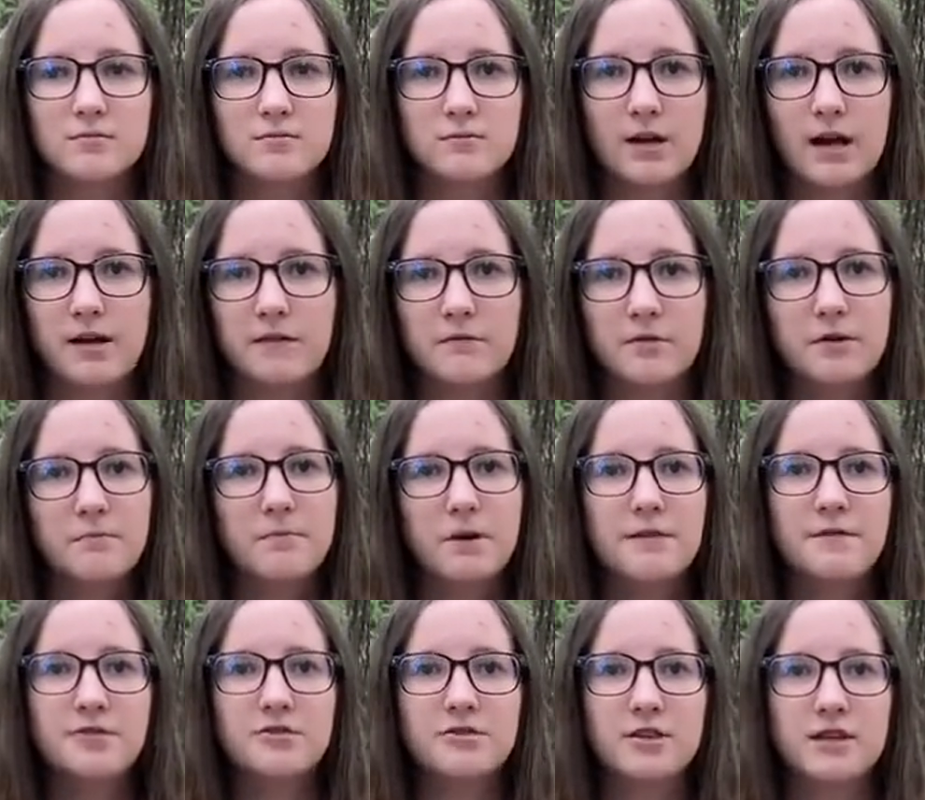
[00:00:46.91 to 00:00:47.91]
kind of what a bluff
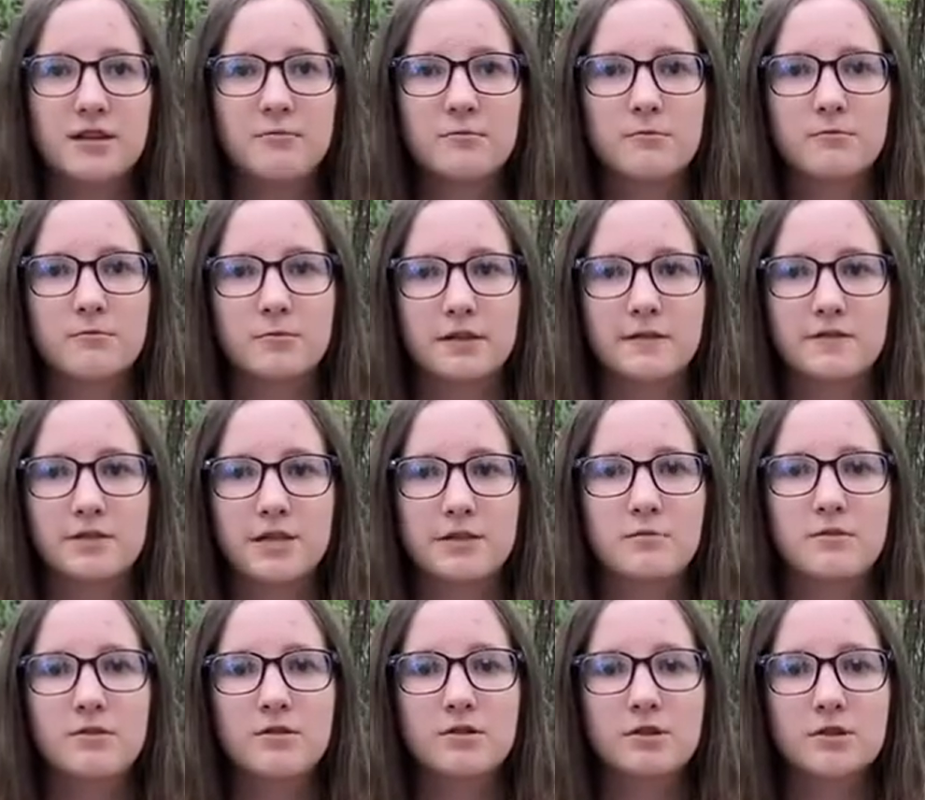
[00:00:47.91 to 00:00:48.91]
strike
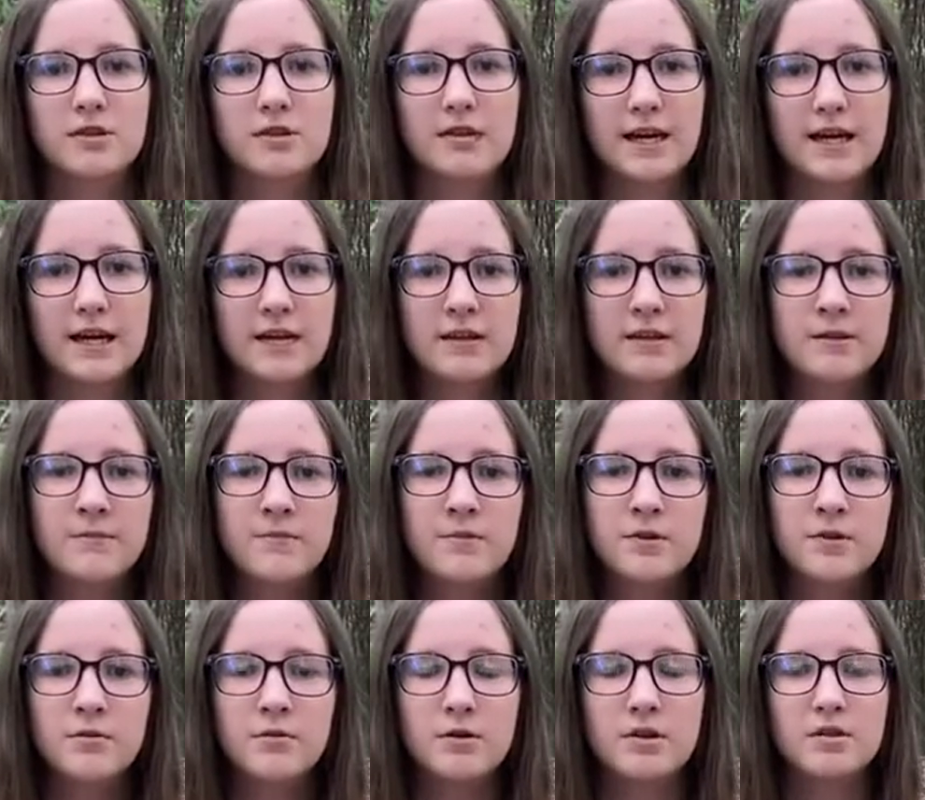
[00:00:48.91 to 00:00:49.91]
will look like.
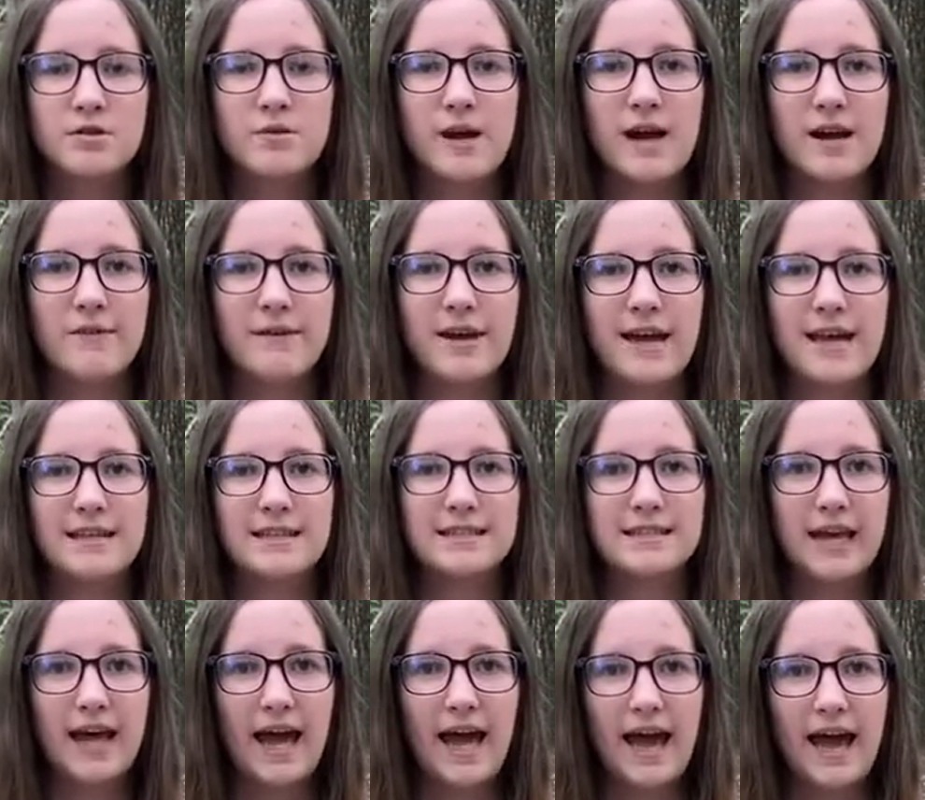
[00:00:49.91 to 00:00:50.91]
You also have a
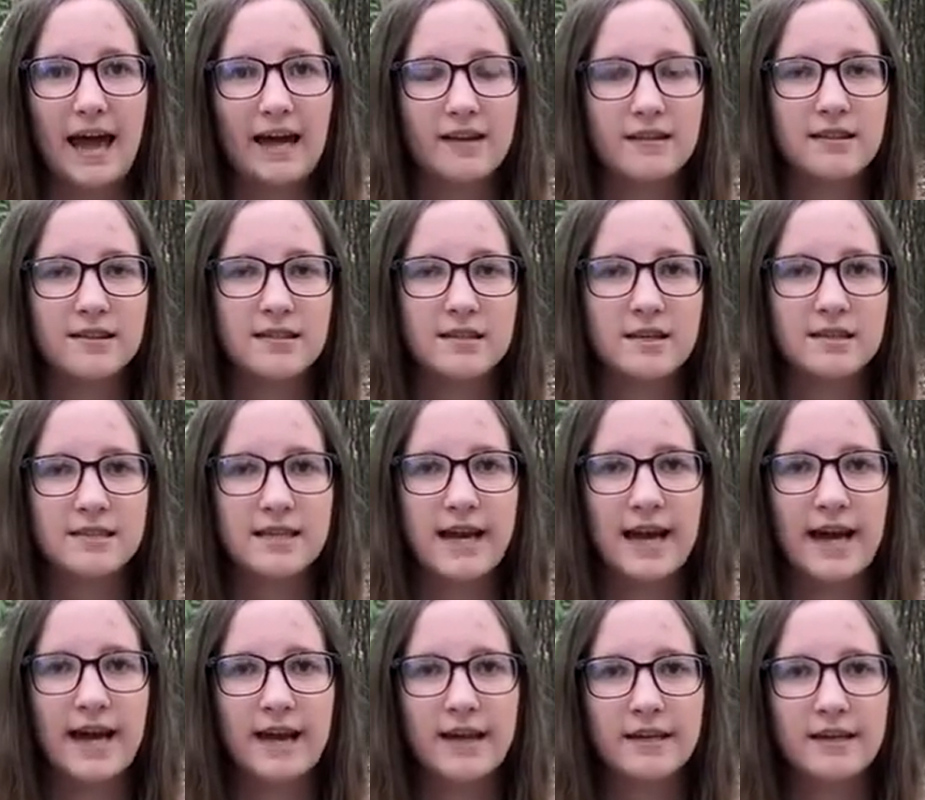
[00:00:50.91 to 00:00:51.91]
tag. A
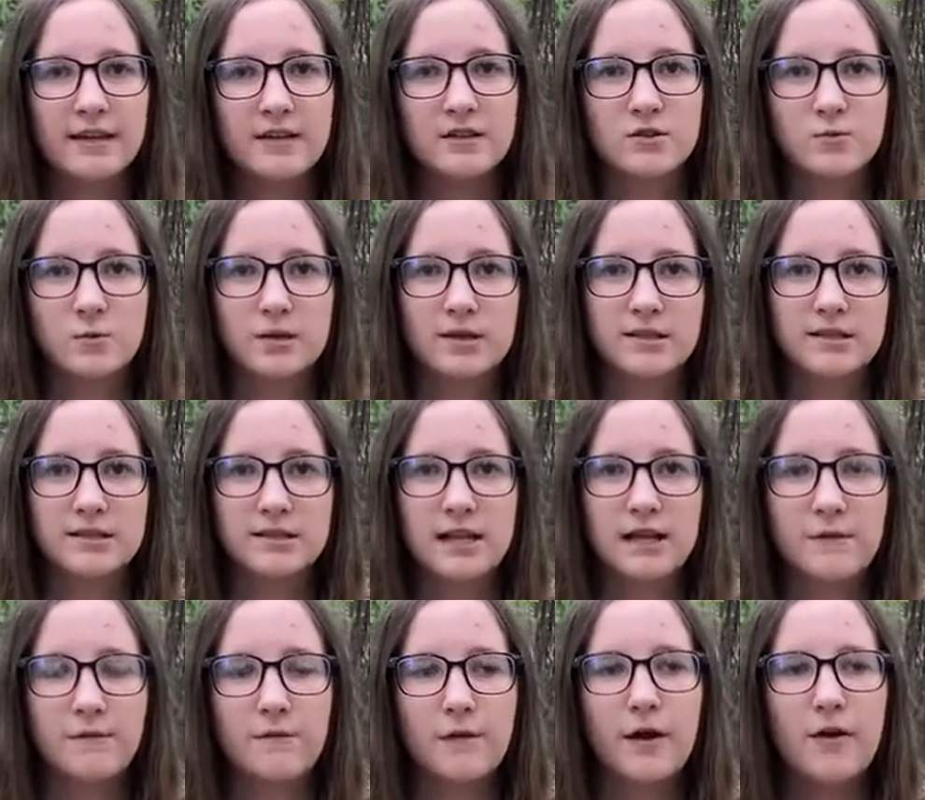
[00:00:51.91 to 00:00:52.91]
tag is where a snake
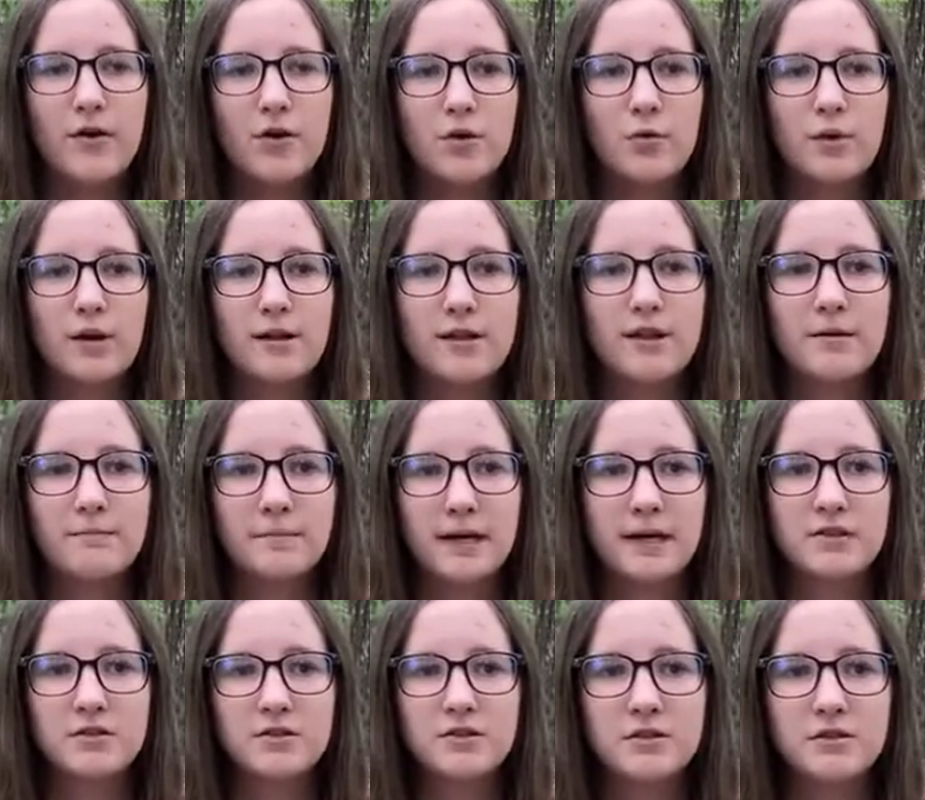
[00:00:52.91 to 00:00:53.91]
very quickly
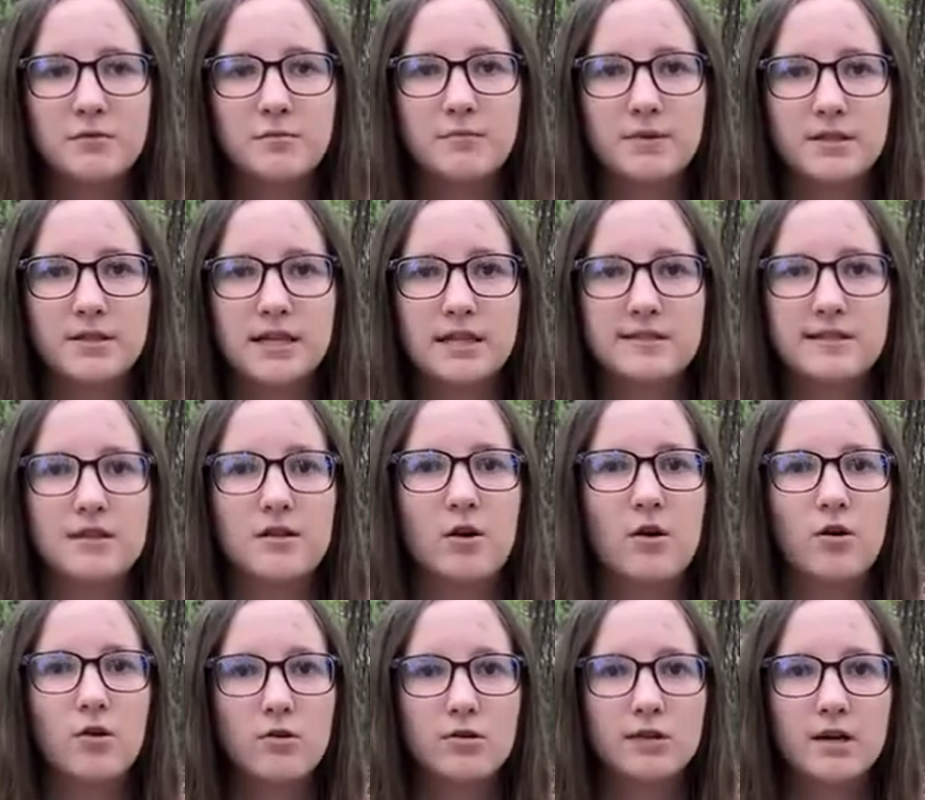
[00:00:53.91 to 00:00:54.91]
bites you but doesn't
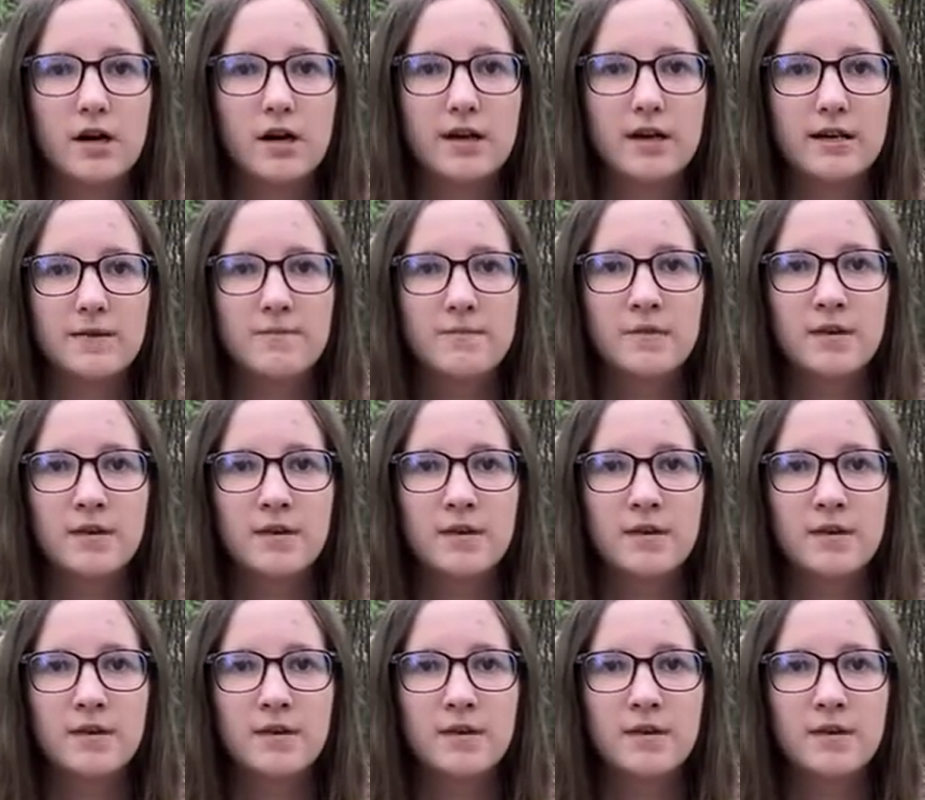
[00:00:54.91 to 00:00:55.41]
hold on.